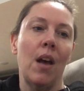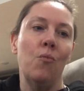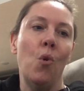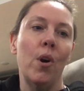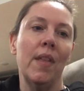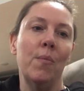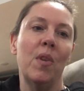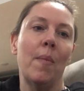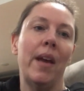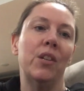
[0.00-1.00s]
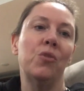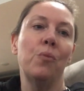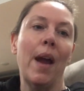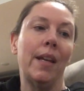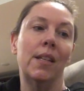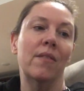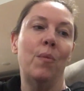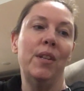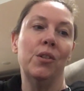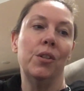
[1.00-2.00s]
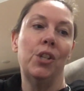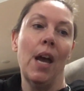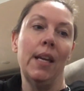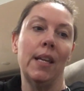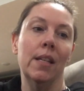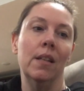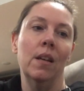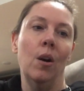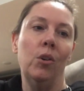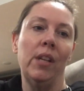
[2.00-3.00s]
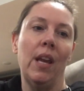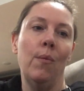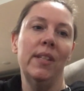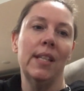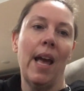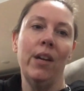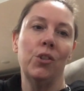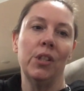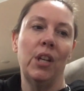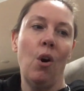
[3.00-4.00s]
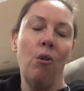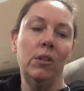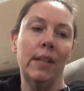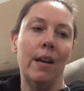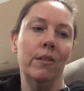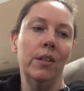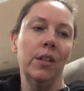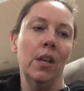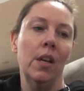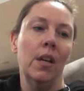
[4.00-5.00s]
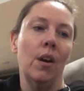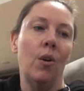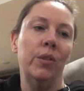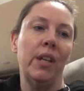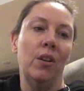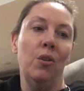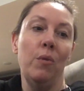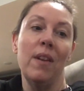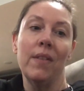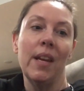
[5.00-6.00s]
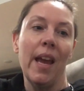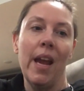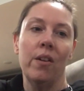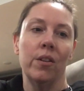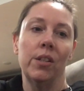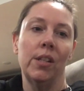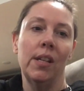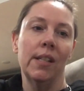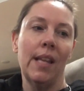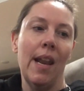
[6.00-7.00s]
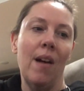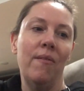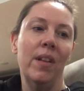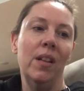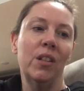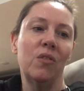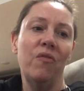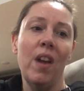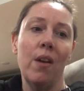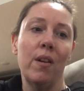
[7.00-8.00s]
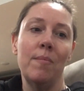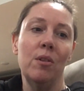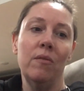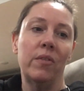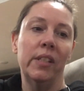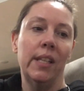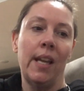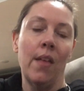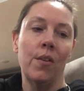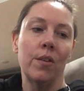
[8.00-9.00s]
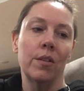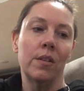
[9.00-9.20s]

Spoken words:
wore them with my attractive winter jacket, only it wasn't actually cold out. Only who even cares, 'cause that outfit looked very beautiful together.